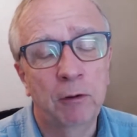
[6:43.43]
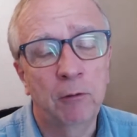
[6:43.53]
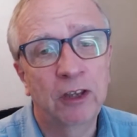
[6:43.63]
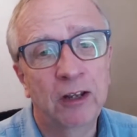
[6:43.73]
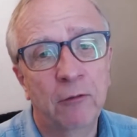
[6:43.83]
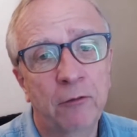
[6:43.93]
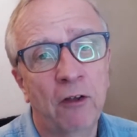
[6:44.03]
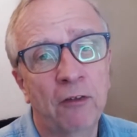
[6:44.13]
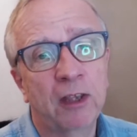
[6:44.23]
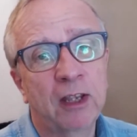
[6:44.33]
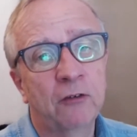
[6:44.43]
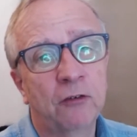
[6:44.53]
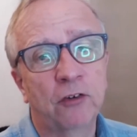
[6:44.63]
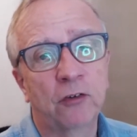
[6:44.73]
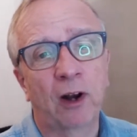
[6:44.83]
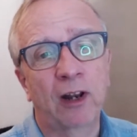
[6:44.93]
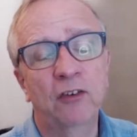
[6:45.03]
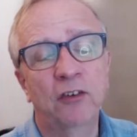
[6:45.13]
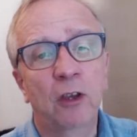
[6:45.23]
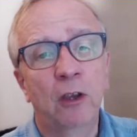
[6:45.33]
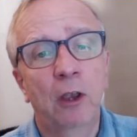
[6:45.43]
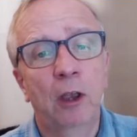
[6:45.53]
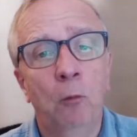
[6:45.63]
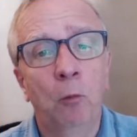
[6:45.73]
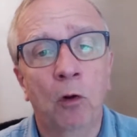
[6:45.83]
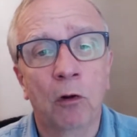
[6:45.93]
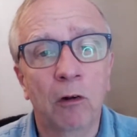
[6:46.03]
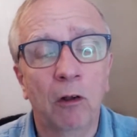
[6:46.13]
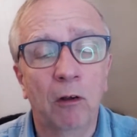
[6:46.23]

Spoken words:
you tend to find that interest rates will